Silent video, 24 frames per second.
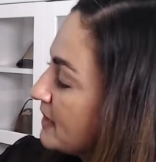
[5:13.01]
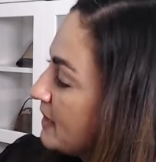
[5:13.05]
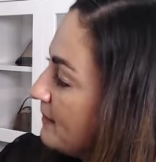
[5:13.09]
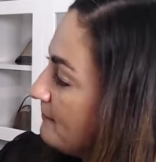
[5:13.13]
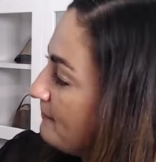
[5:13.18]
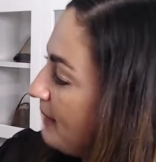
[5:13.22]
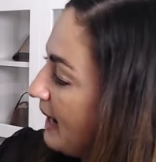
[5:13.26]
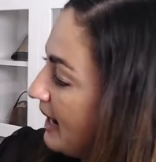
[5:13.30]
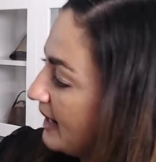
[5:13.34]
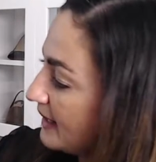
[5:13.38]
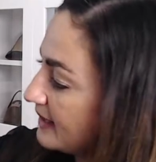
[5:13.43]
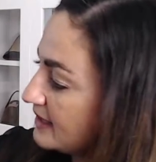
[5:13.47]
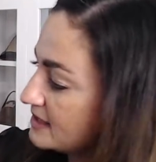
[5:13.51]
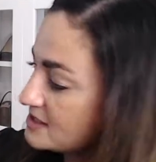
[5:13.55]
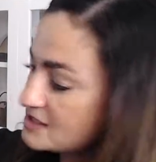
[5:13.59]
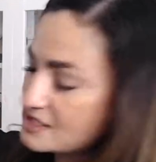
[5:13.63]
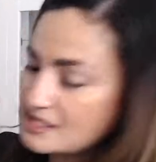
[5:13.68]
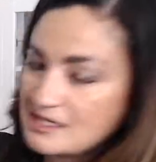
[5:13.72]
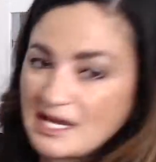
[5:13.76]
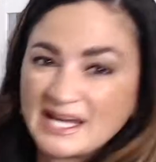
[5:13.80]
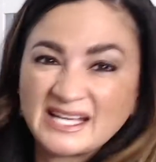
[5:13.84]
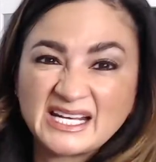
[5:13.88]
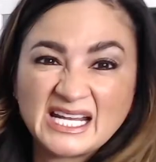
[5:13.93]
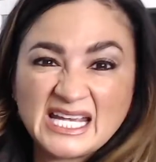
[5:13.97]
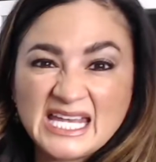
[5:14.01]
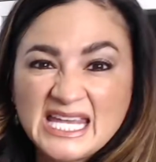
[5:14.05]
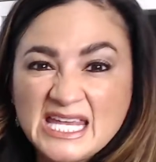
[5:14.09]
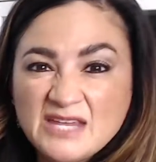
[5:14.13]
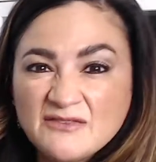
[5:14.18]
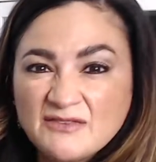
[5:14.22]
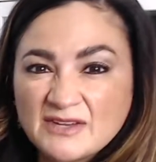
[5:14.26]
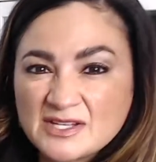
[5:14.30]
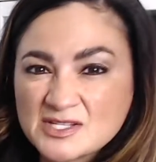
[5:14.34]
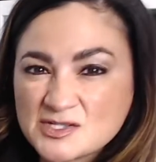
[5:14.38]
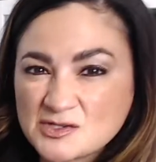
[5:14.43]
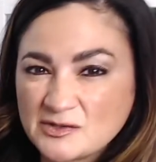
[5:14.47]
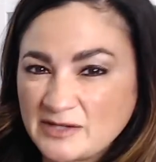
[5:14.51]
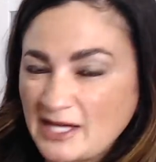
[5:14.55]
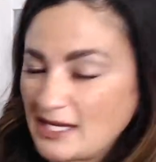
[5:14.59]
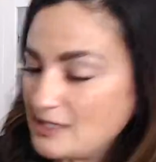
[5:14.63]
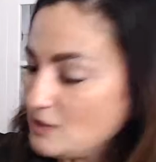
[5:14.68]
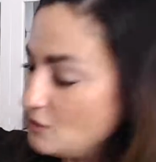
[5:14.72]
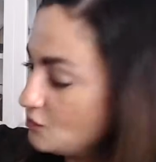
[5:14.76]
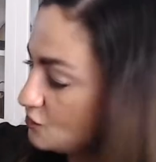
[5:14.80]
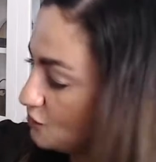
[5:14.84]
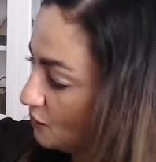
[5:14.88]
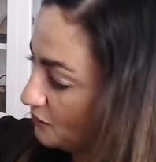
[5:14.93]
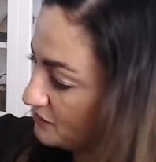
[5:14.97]
pockets kind of even so that
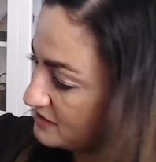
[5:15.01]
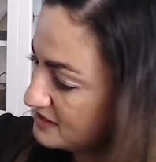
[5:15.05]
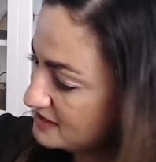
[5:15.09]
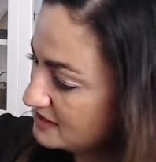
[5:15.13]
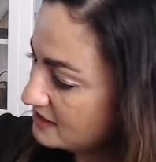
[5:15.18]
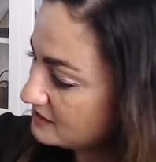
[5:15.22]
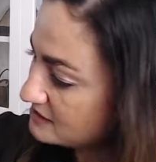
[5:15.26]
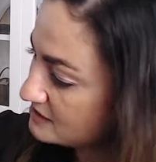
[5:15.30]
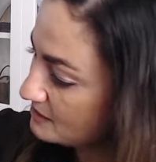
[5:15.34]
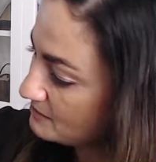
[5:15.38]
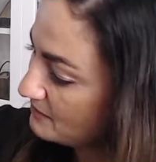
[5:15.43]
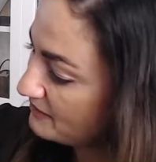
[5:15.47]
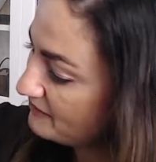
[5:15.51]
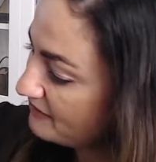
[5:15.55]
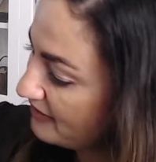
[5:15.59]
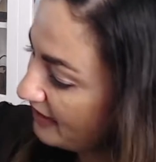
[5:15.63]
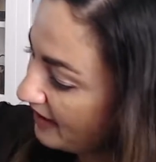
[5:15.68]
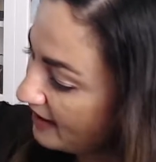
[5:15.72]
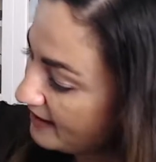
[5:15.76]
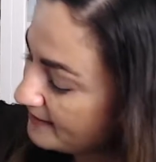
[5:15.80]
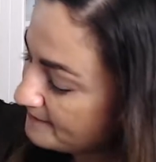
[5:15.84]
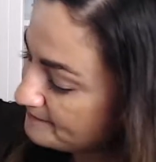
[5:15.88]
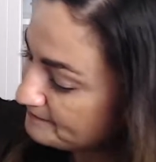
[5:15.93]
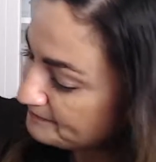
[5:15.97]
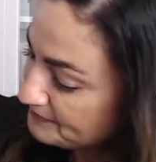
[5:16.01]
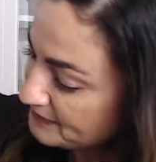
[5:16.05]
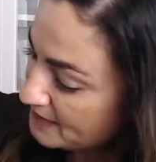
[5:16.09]
you don't see some of that.